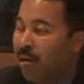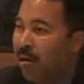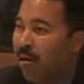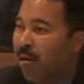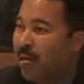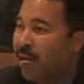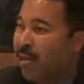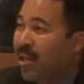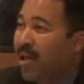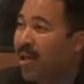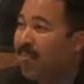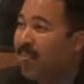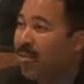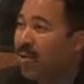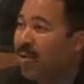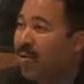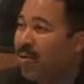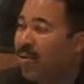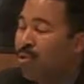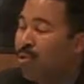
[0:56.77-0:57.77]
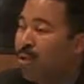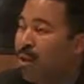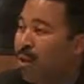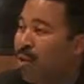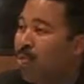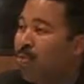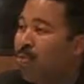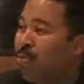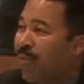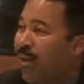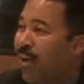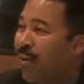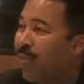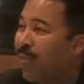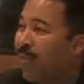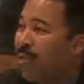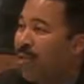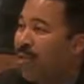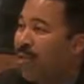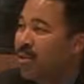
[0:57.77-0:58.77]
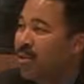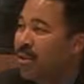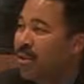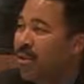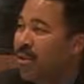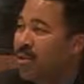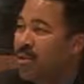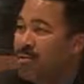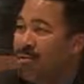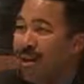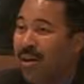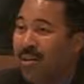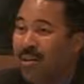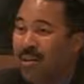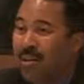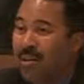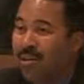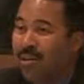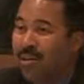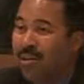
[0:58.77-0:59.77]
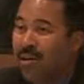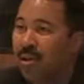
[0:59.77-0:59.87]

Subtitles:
Our job is to help families in crisis.